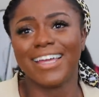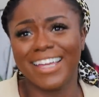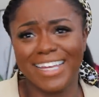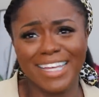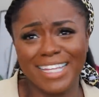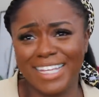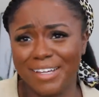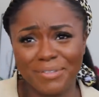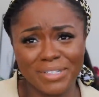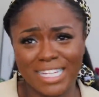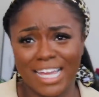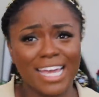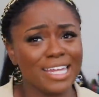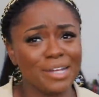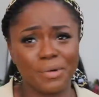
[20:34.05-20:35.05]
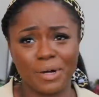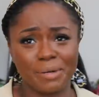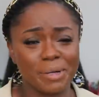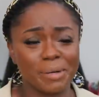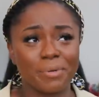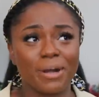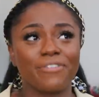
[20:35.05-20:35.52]
He was like, you want
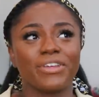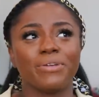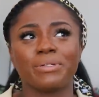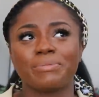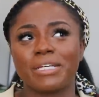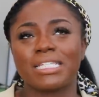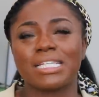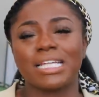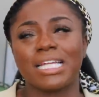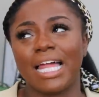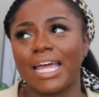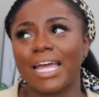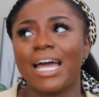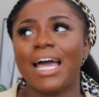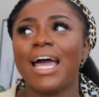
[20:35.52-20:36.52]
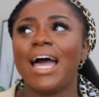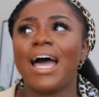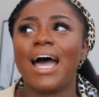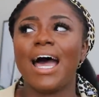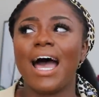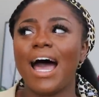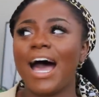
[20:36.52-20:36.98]
to be a prophet? He was basically like,
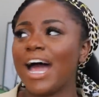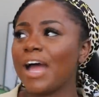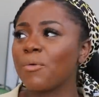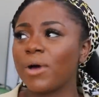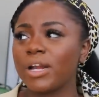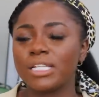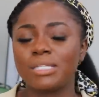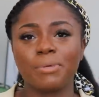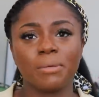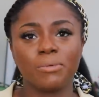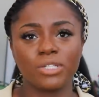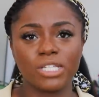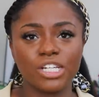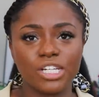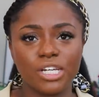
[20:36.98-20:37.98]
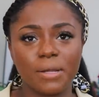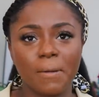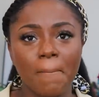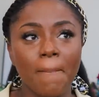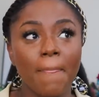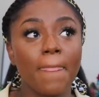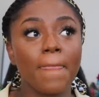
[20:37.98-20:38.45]
I wanted to be a musician.
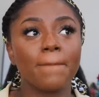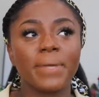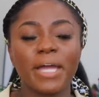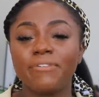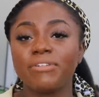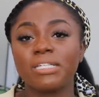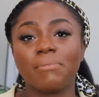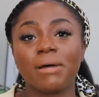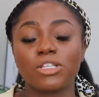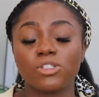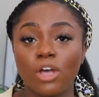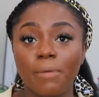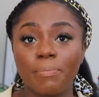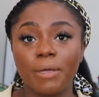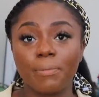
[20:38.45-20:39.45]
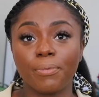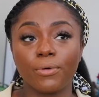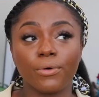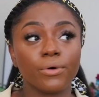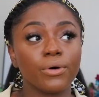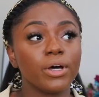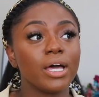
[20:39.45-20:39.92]
But every time I saw
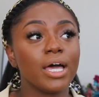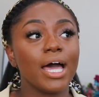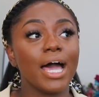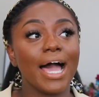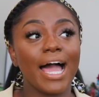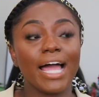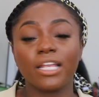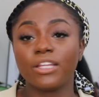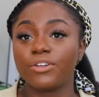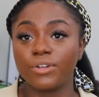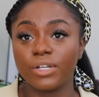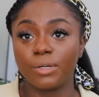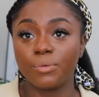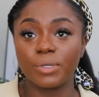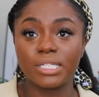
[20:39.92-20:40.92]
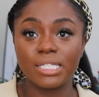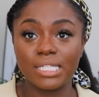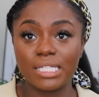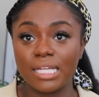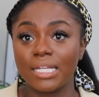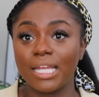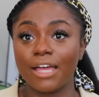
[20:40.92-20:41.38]
people, I literally would
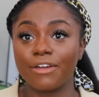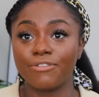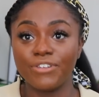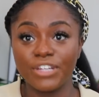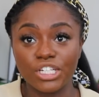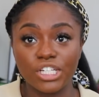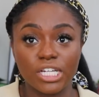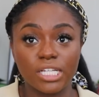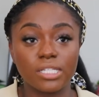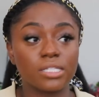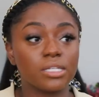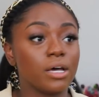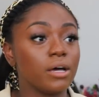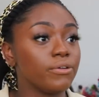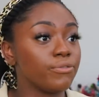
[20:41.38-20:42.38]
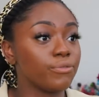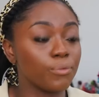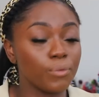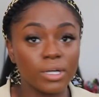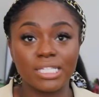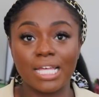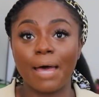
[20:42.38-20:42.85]
see like visions of
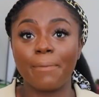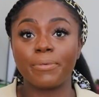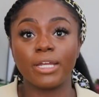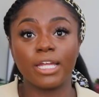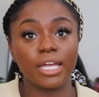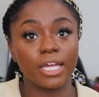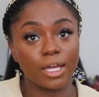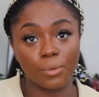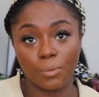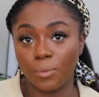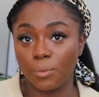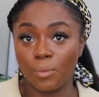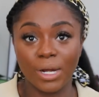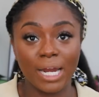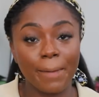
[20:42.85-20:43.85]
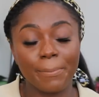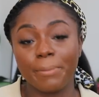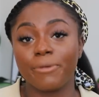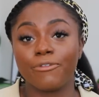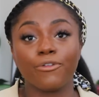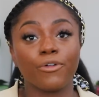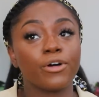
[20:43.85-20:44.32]
what's happening and what
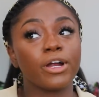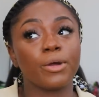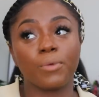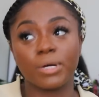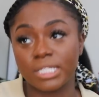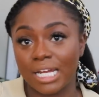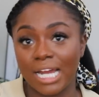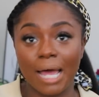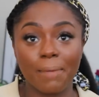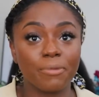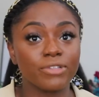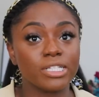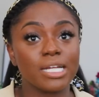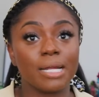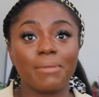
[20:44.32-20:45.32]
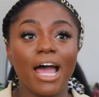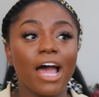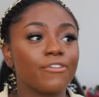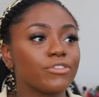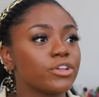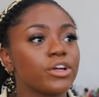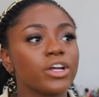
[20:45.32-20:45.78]
happened before and what's gonna happen to them
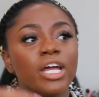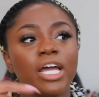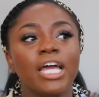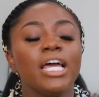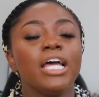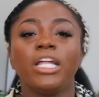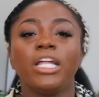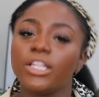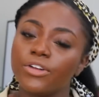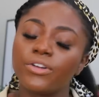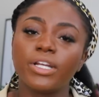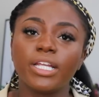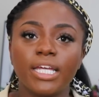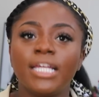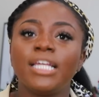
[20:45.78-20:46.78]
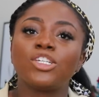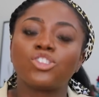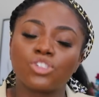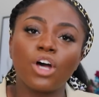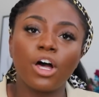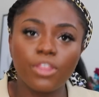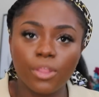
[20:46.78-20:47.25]
after. Literally, he
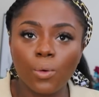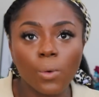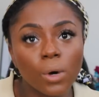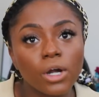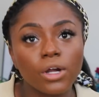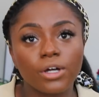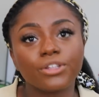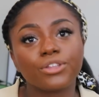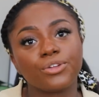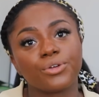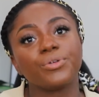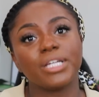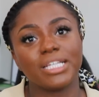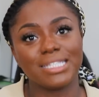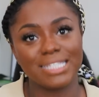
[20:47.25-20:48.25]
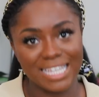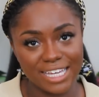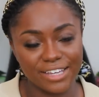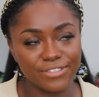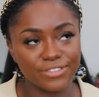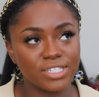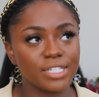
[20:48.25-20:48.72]
saw the world through his
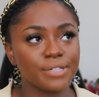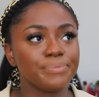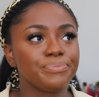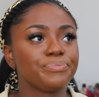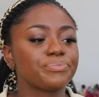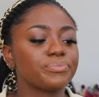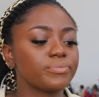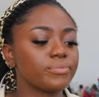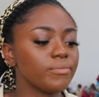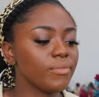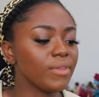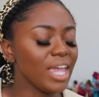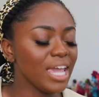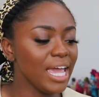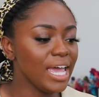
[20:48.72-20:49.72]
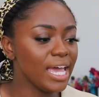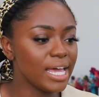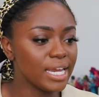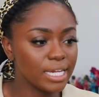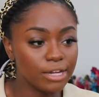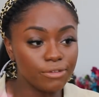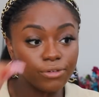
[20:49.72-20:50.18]
gift.
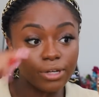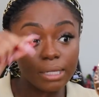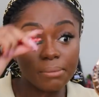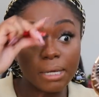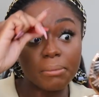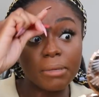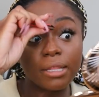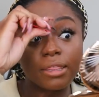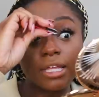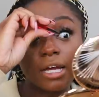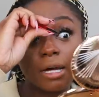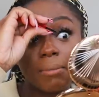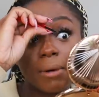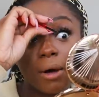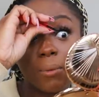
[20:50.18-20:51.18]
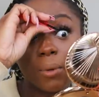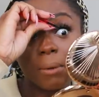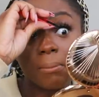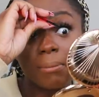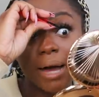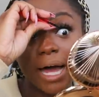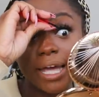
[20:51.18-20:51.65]
And it really made me think about
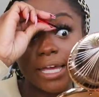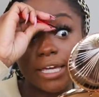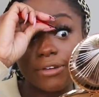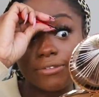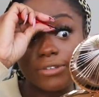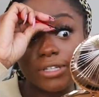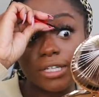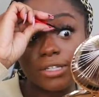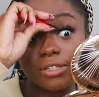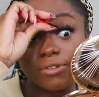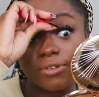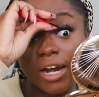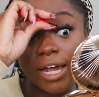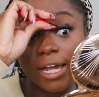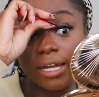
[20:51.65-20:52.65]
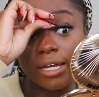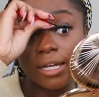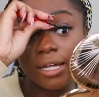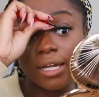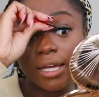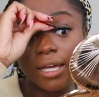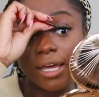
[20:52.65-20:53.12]
what my gift is, right?
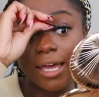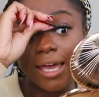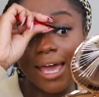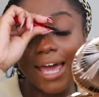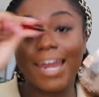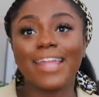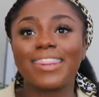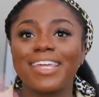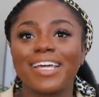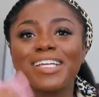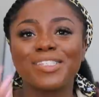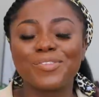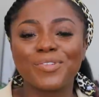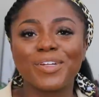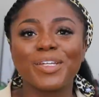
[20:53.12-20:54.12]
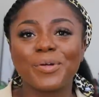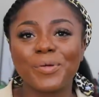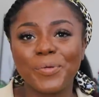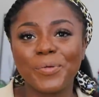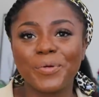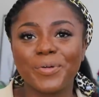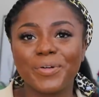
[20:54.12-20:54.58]
And I think it's really
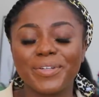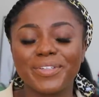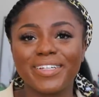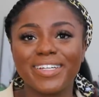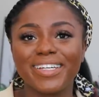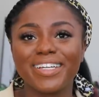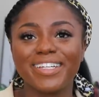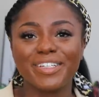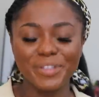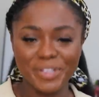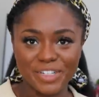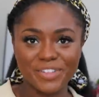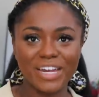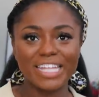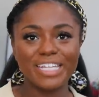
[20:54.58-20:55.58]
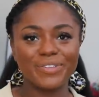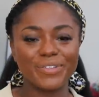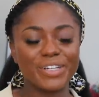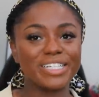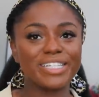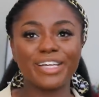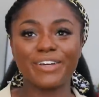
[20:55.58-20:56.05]
cool. You can try this
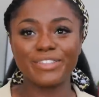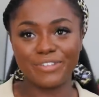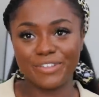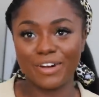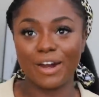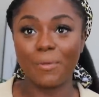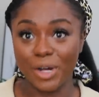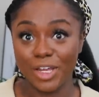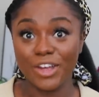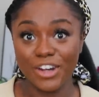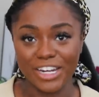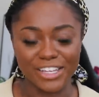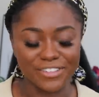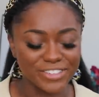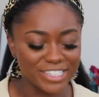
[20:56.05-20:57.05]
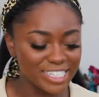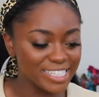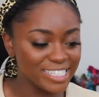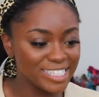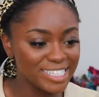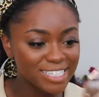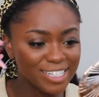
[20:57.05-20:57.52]
for yourself to figure out what your gift is.